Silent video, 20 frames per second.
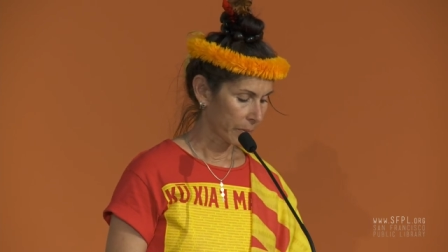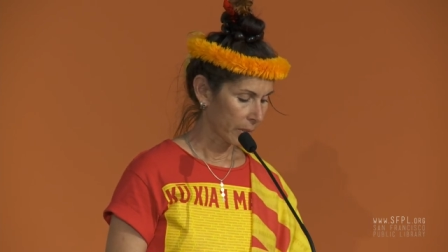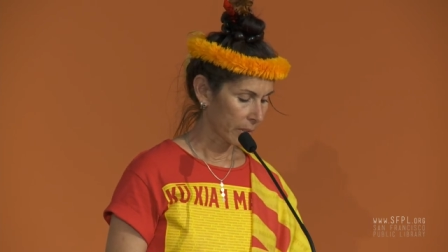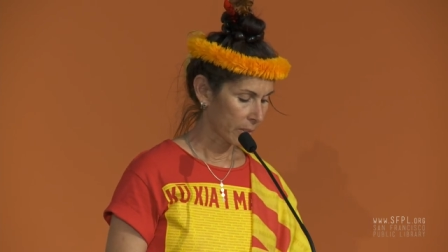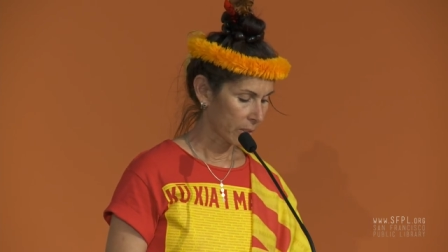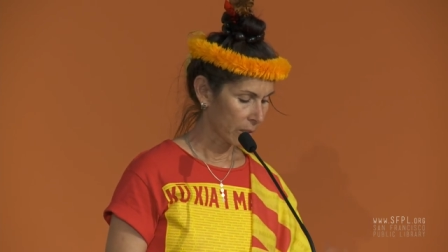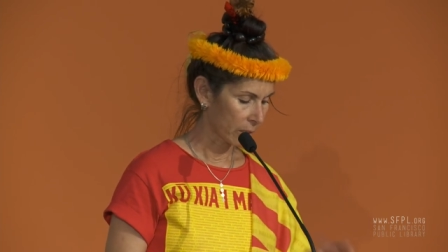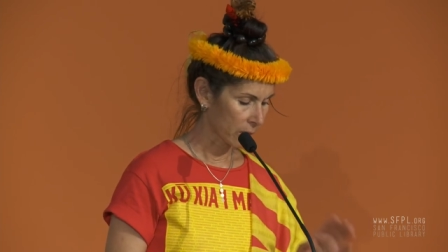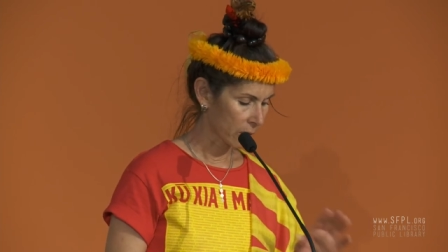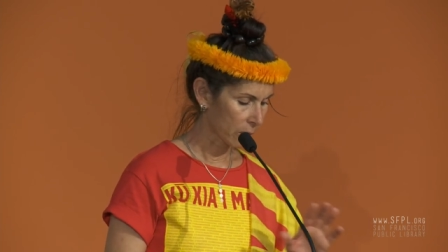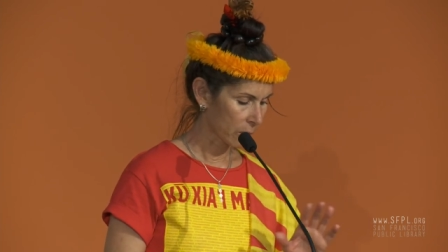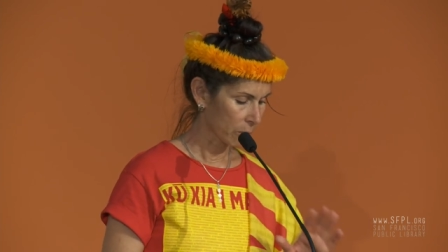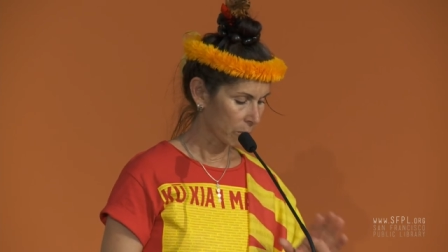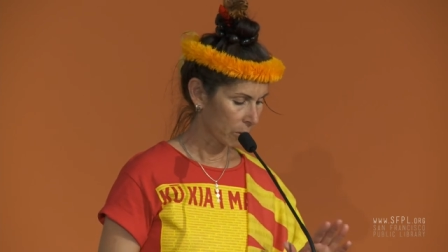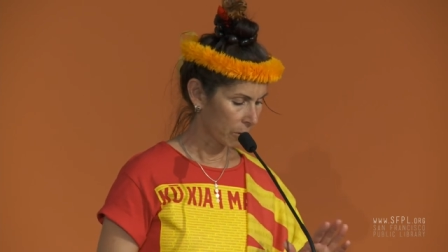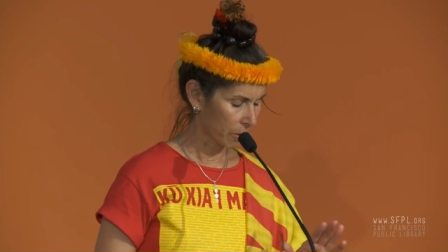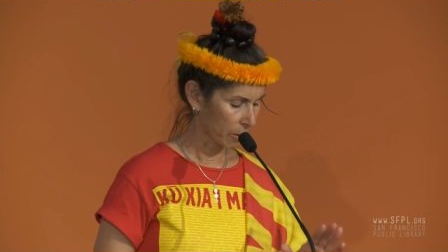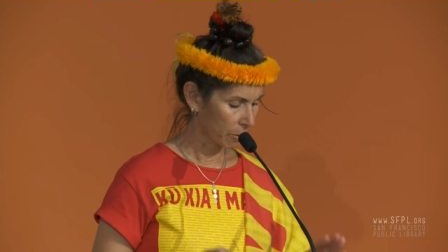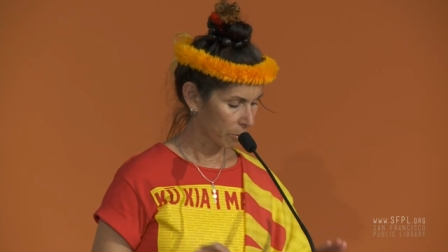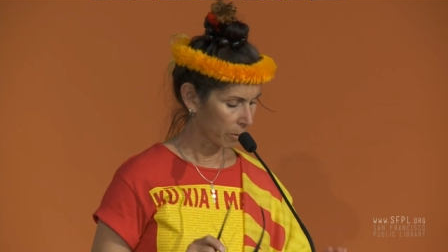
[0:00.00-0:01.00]
So I
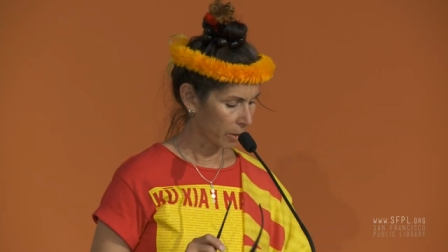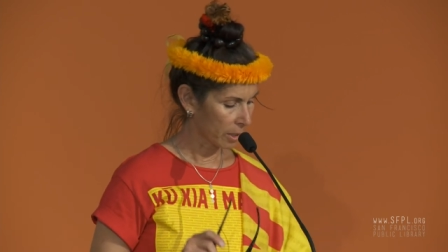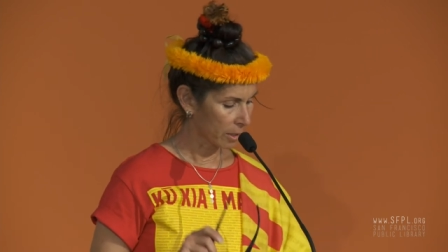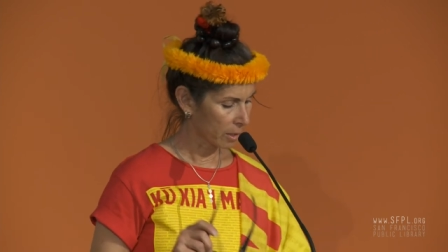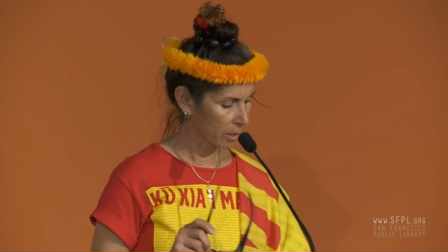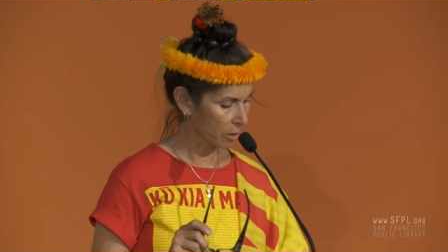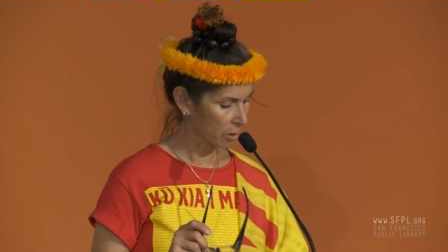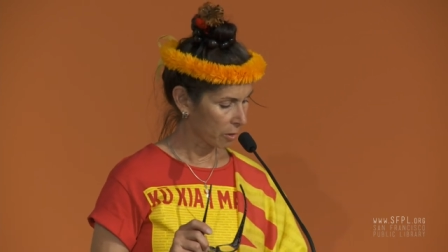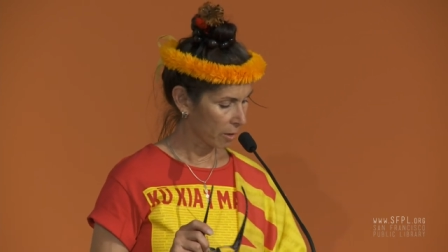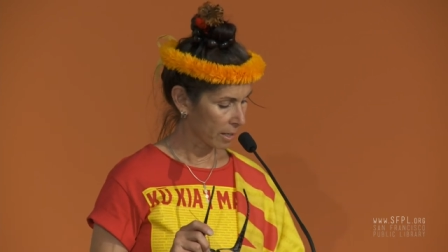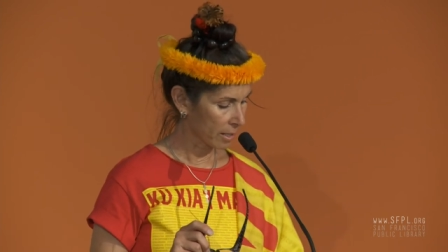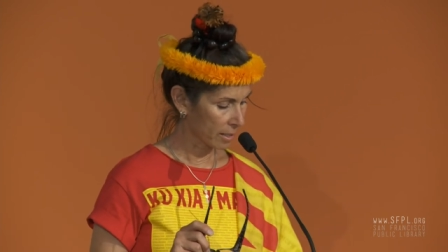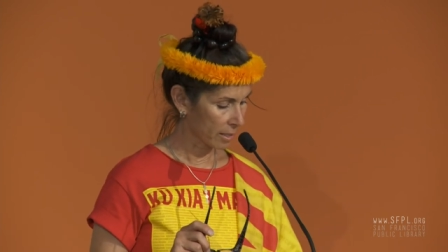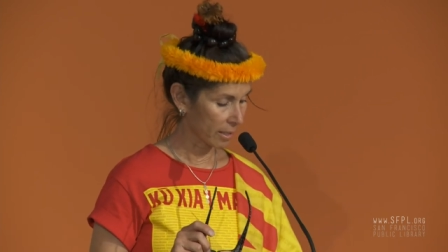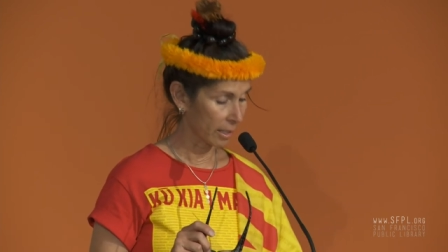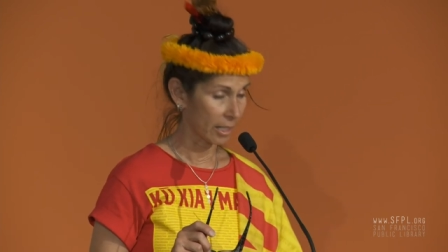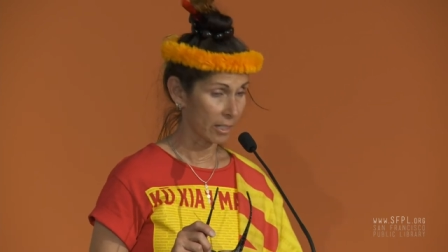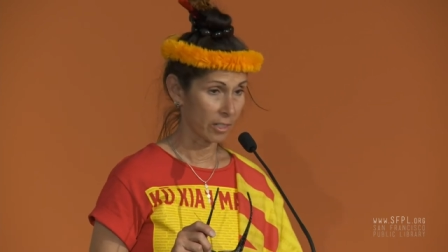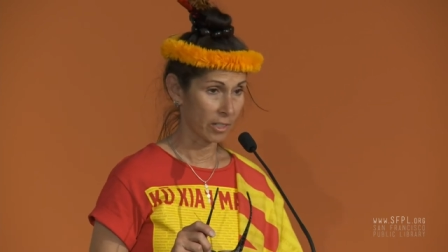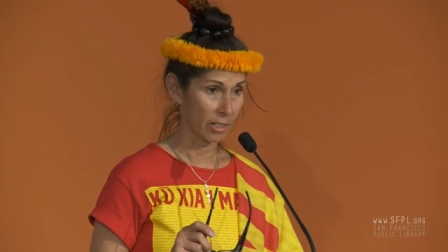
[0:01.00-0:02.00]
want to read the
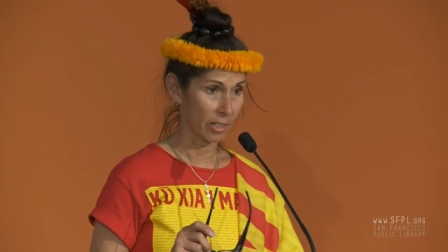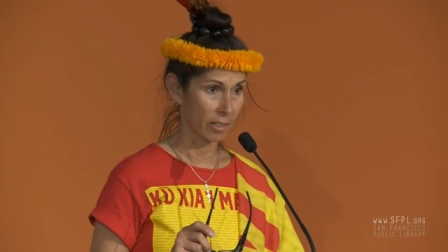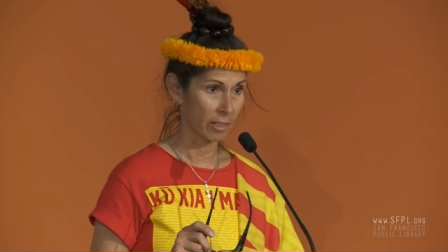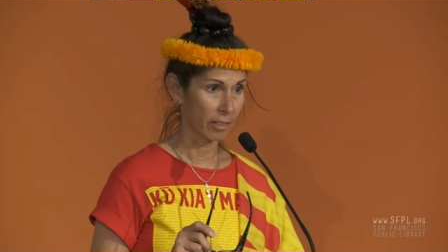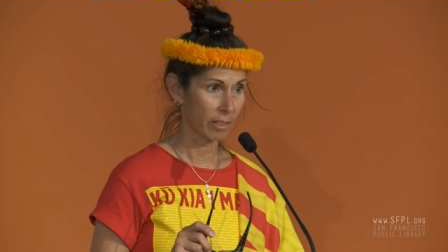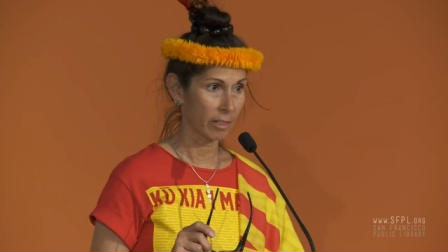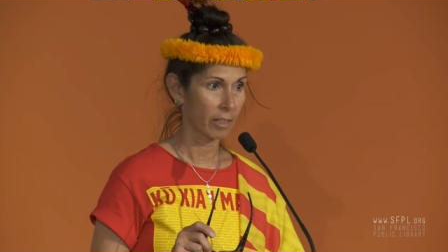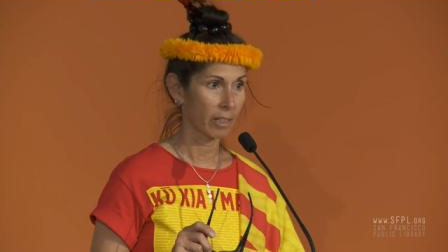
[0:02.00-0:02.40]
translation,